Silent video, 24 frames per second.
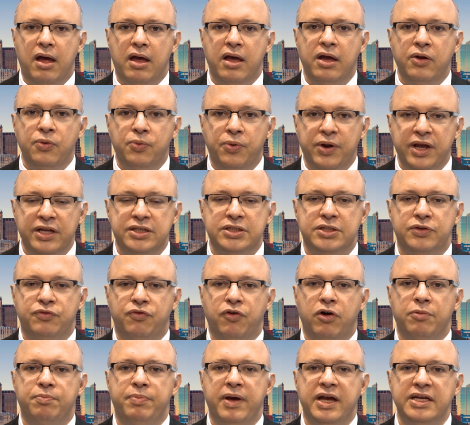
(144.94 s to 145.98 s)
enriched
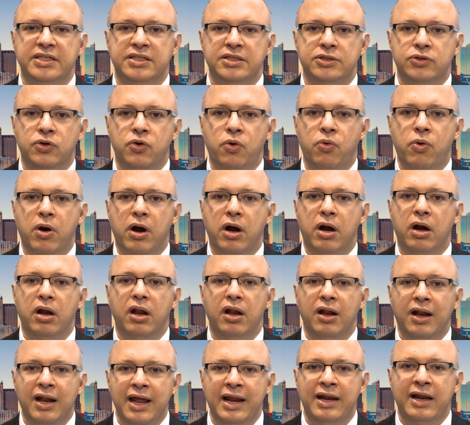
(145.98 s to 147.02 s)
for patients who are
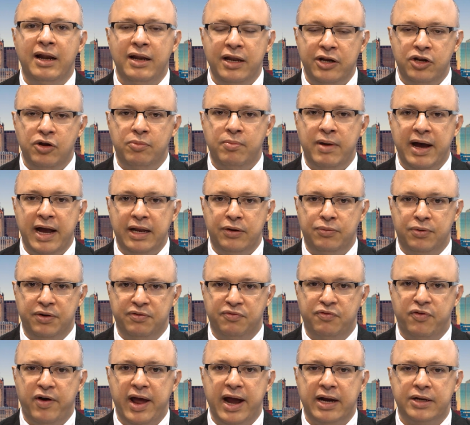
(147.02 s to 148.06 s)
lenalidomide
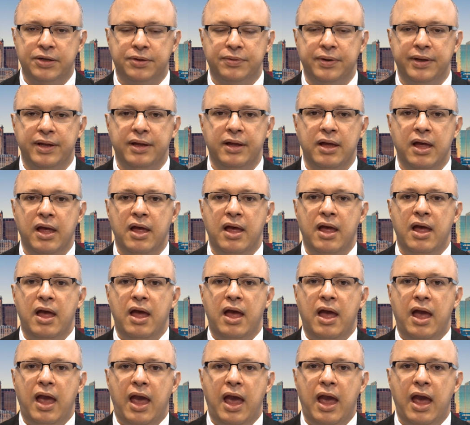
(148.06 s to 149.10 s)
refractory.
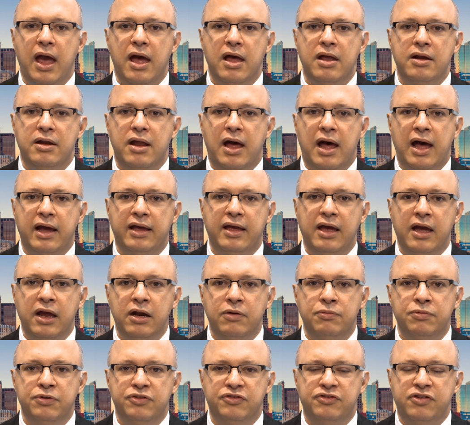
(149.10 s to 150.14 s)
And
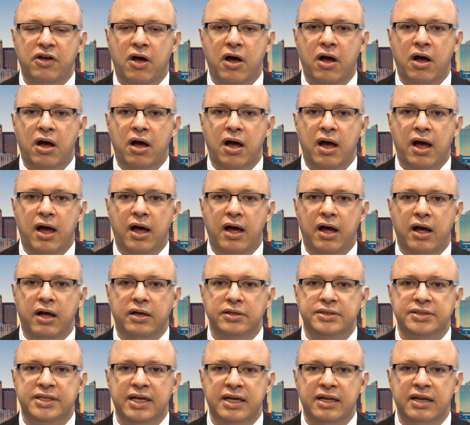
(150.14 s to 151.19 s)
again, we saw
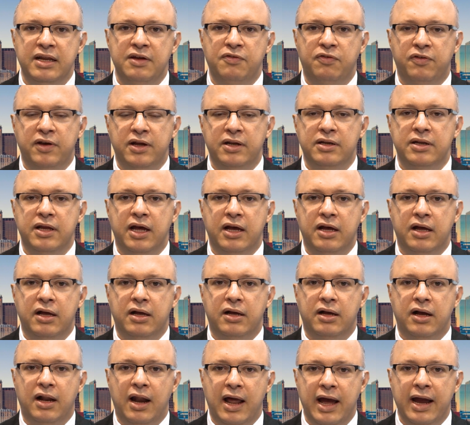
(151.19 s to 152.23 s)
a significant
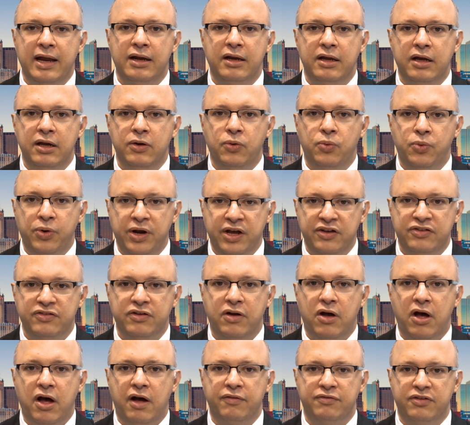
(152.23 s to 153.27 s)
decline in
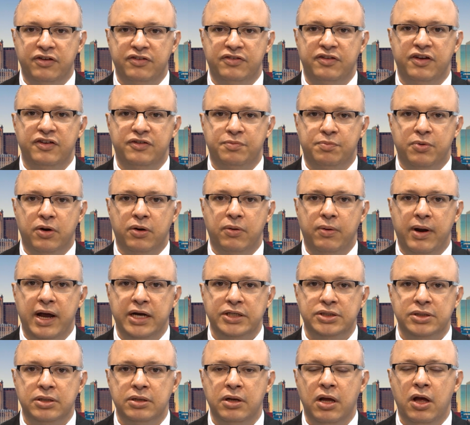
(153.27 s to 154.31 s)
risk of disease
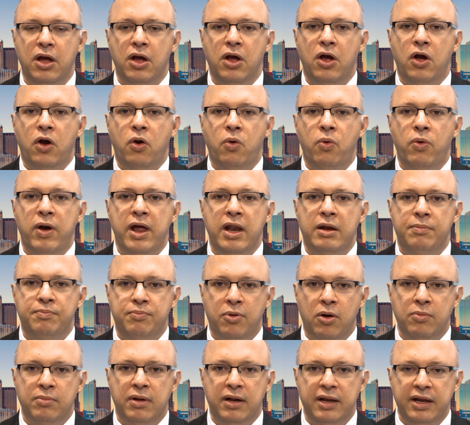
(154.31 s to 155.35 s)
progression when
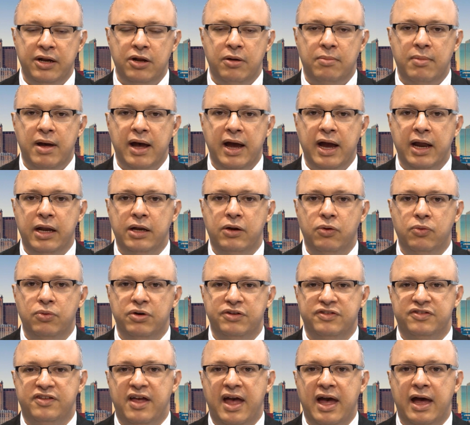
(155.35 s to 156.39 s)
pomalidomide
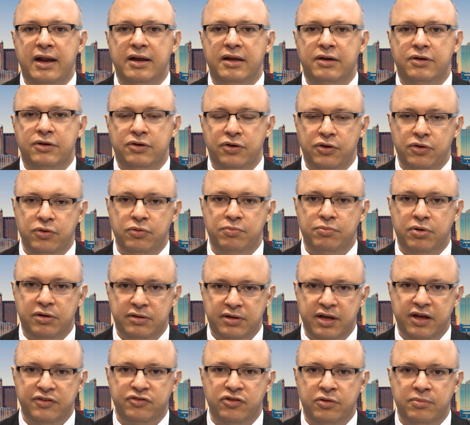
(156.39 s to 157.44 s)
was added to
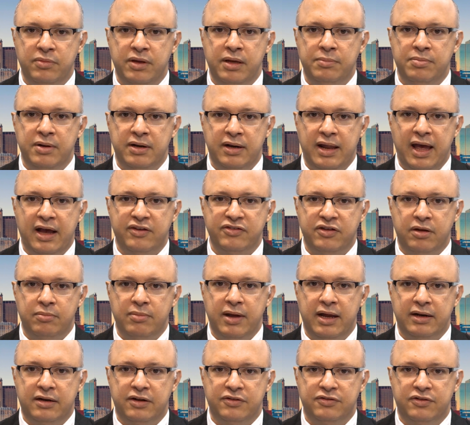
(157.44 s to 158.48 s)
bortezomib and
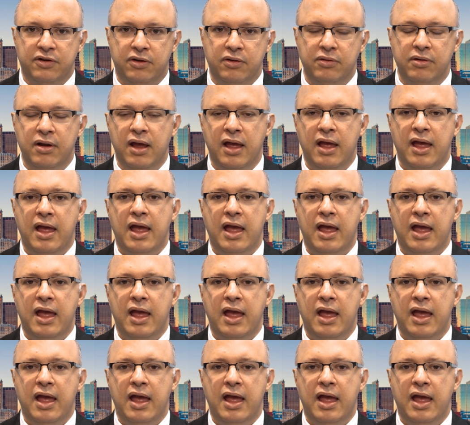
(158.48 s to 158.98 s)
dexamethasone.